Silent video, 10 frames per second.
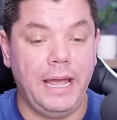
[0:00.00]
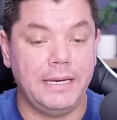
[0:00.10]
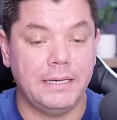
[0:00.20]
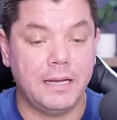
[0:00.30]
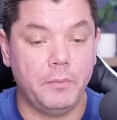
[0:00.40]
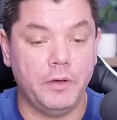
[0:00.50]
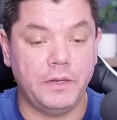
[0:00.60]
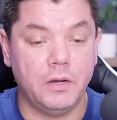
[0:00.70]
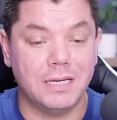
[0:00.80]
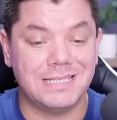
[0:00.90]
and then come
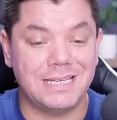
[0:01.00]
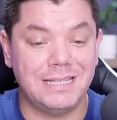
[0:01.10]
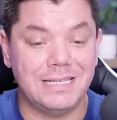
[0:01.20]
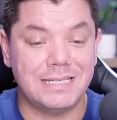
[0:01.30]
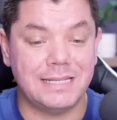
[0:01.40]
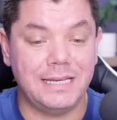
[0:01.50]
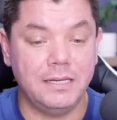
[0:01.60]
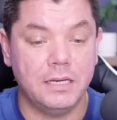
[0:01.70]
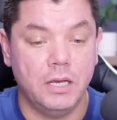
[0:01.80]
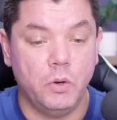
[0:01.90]
over, you guys see this
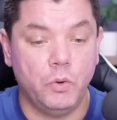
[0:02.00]
link.